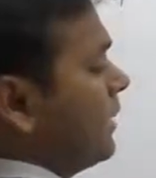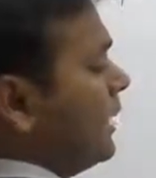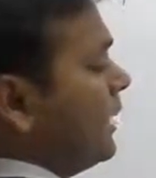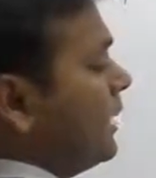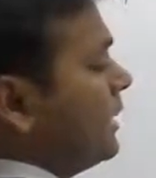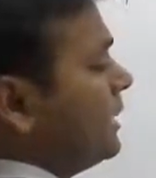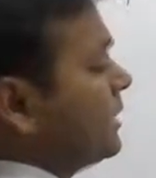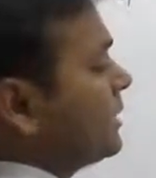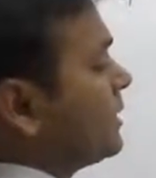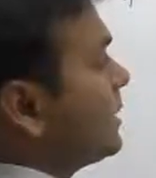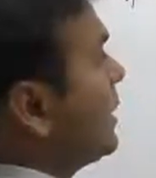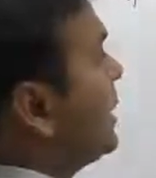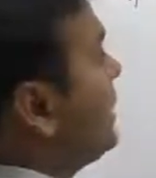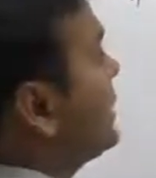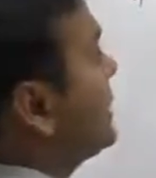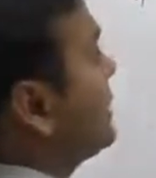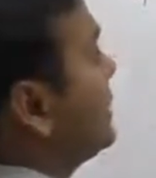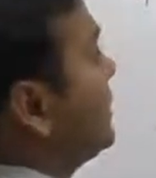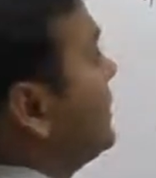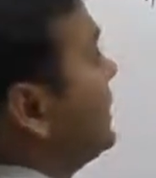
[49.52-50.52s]

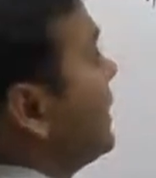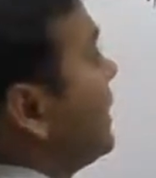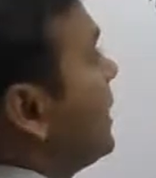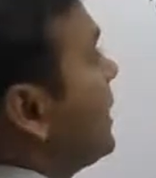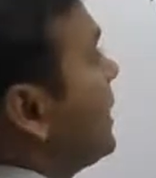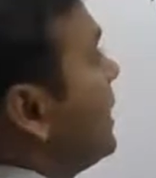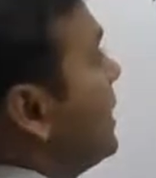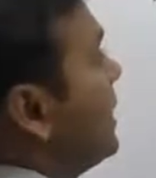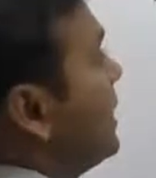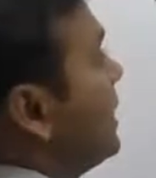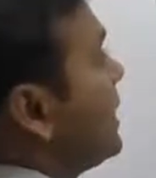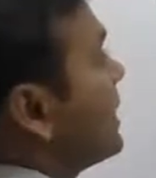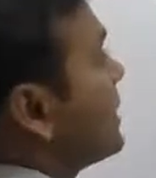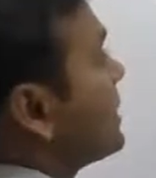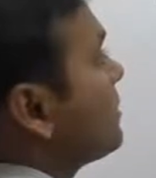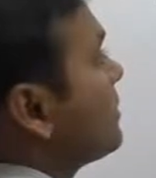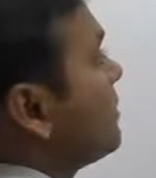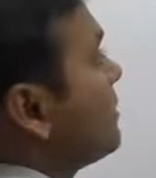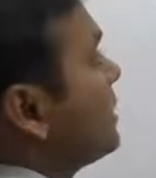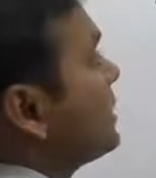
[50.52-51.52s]
inside C. Again
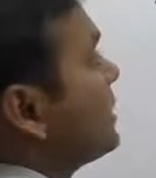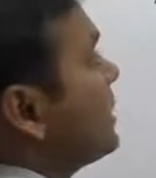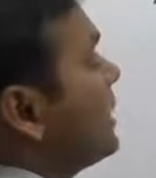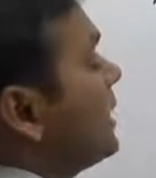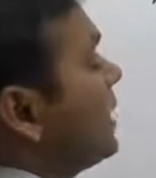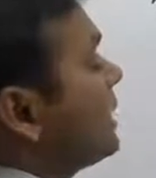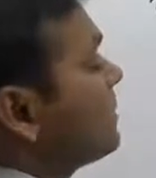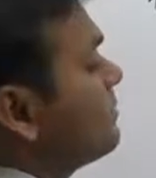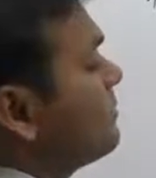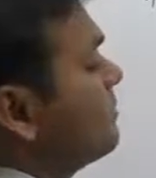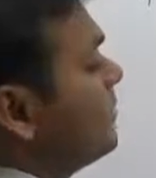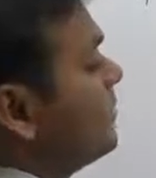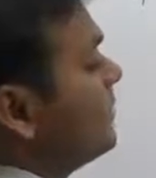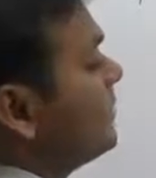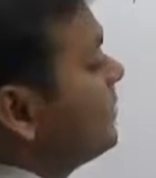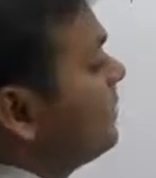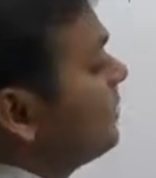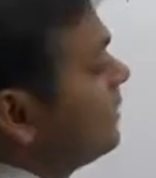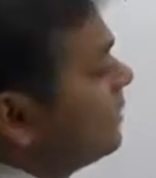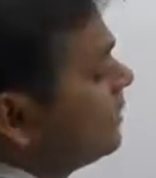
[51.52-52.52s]
next one
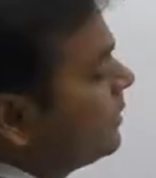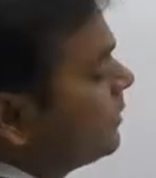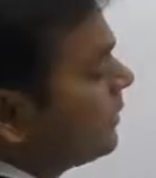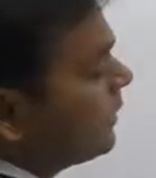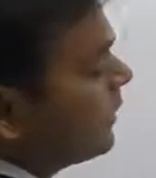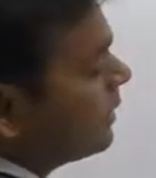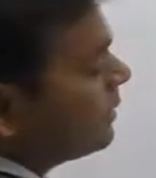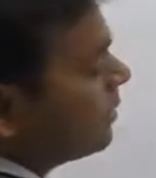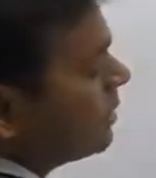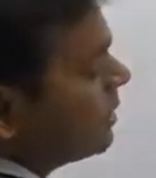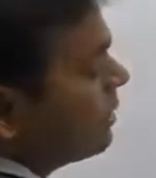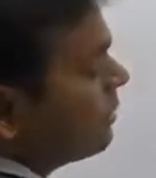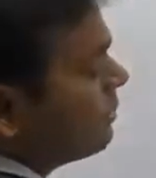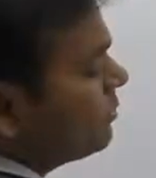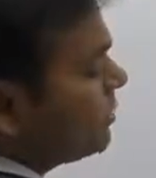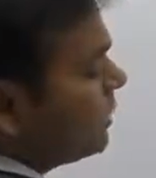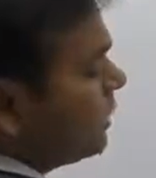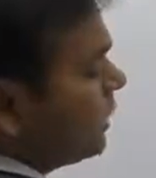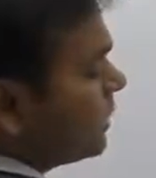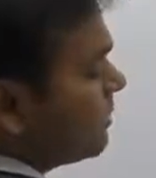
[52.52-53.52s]
/B. According to
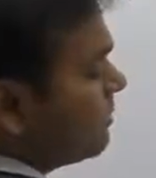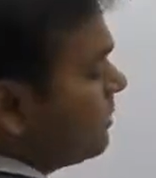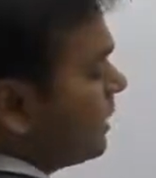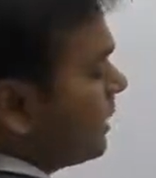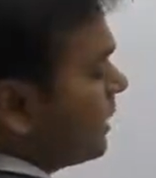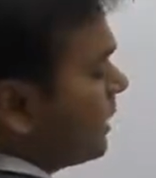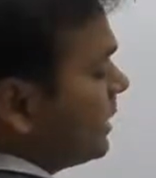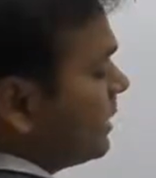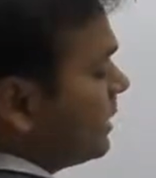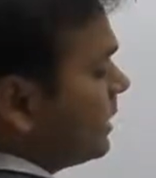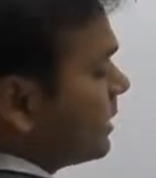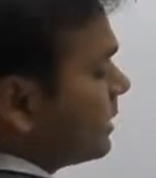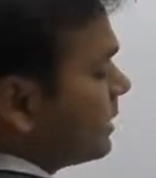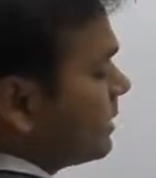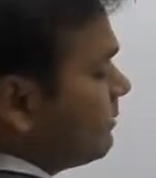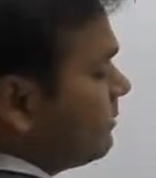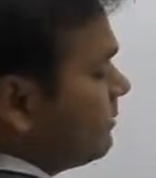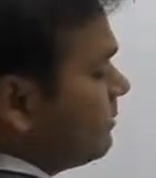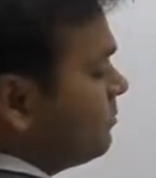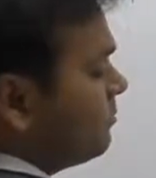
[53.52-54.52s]
/B, again
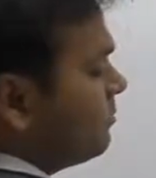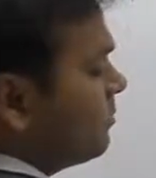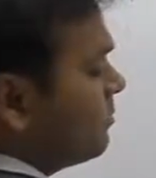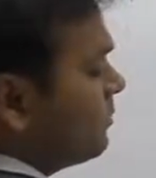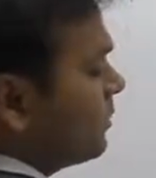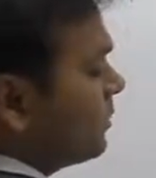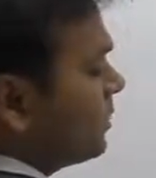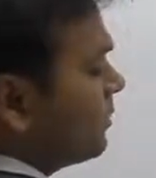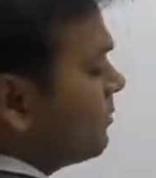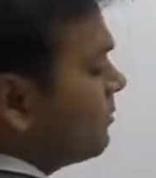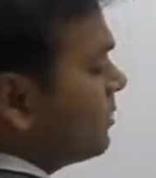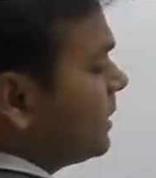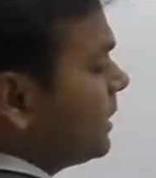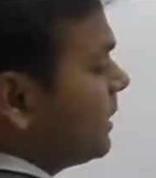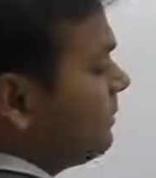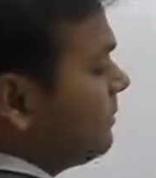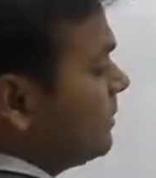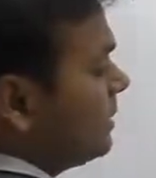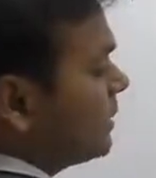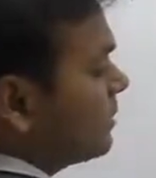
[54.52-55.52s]
cursor will be moved on the
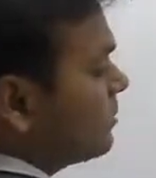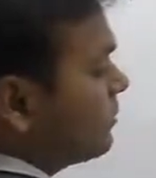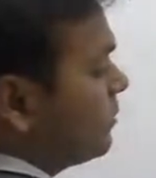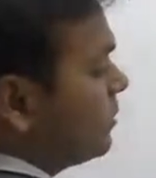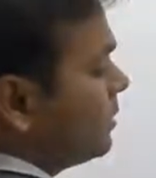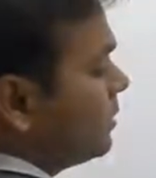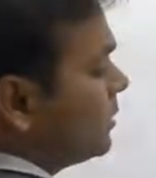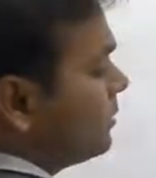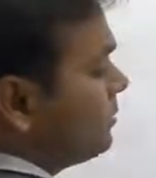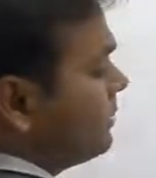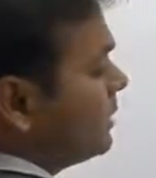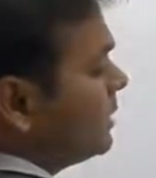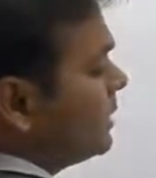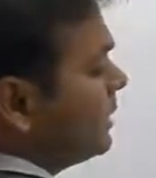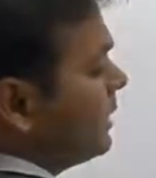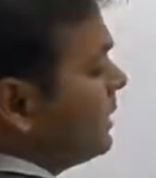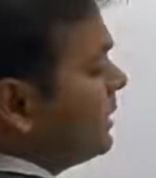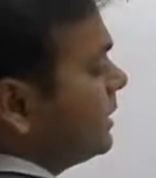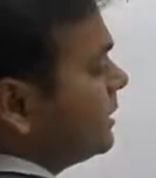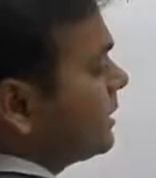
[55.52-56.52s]
previous position, means
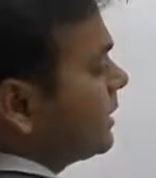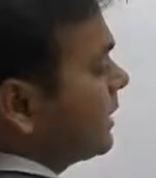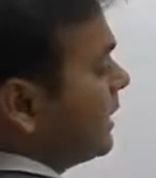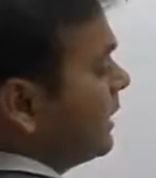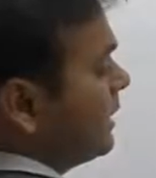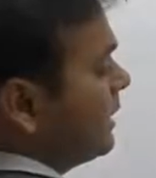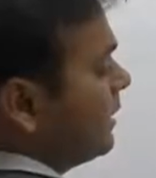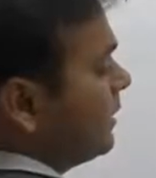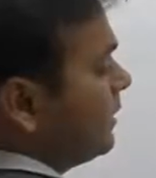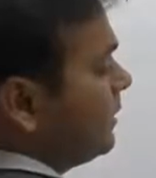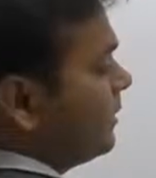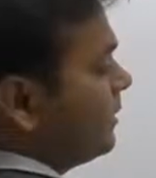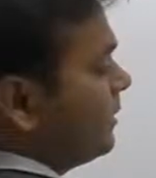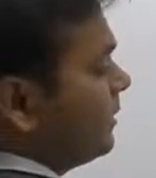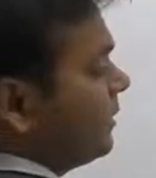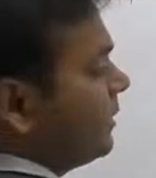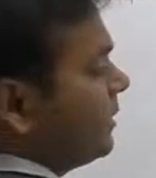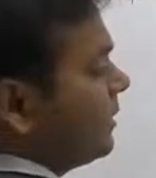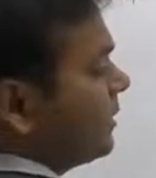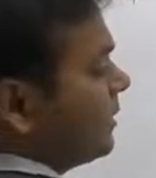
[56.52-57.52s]
inside
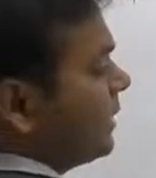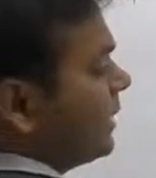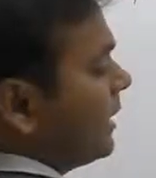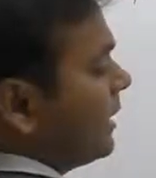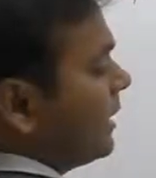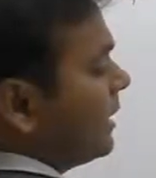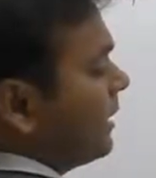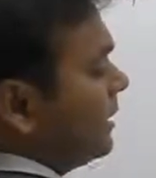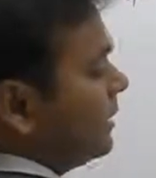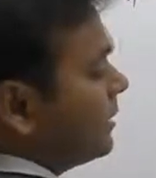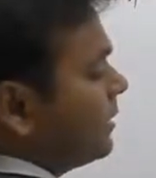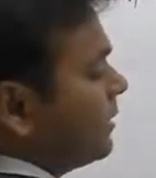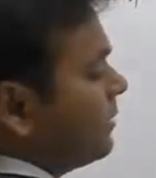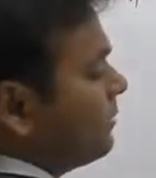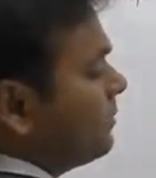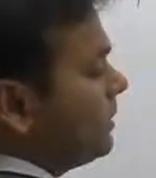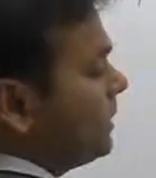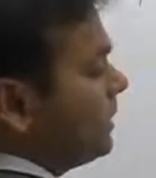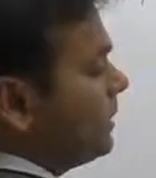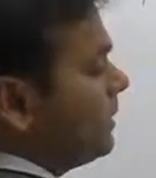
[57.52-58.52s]
character
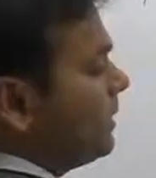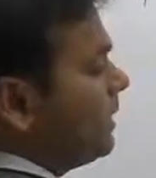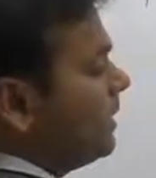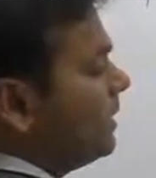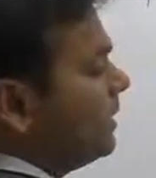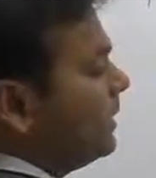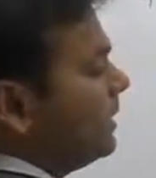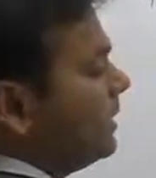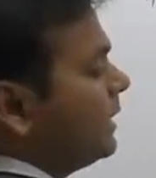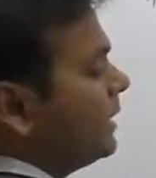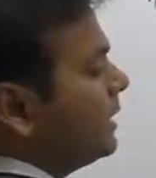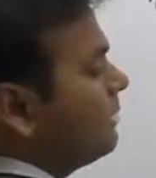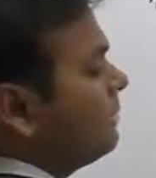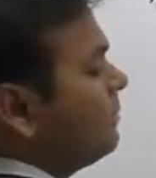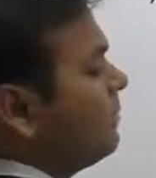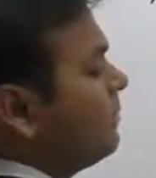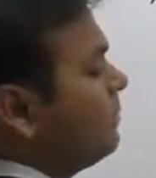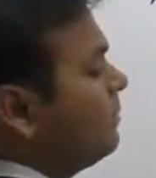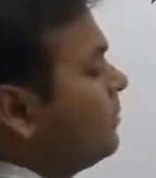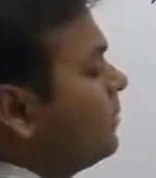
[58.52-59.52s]
B. Then it
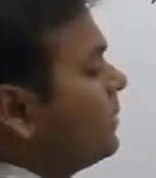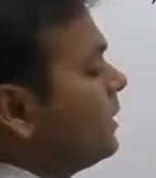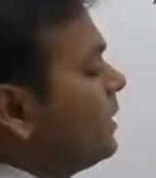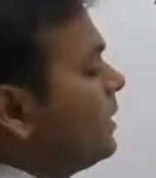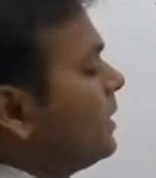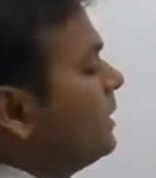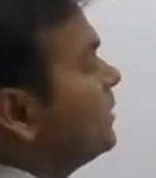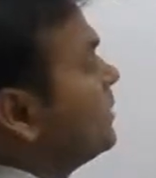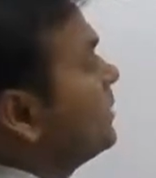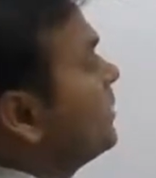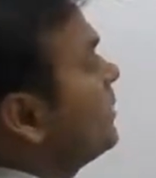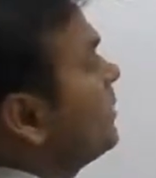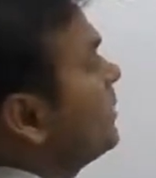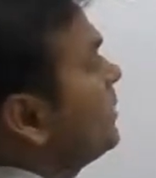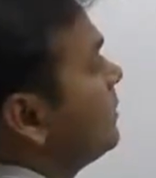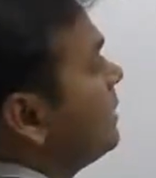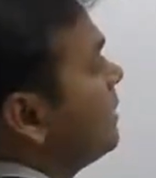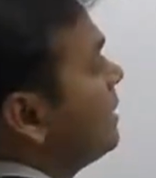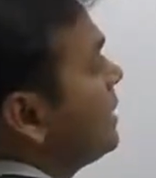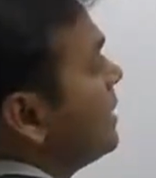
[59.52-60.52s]
will print
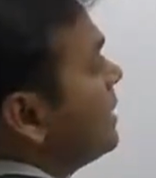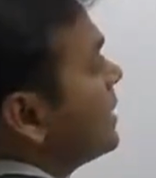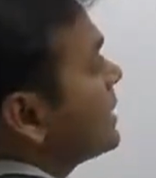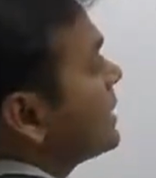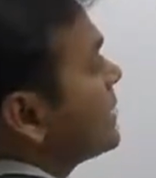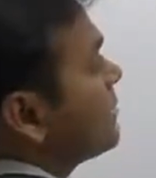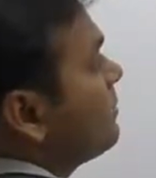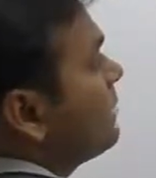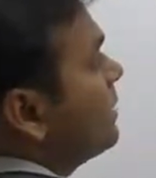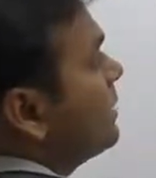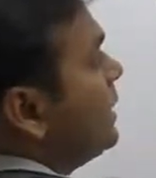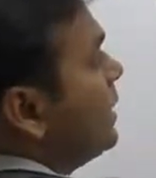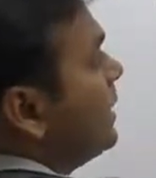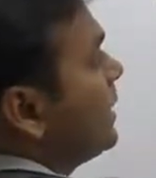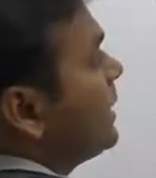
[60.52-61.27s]
next one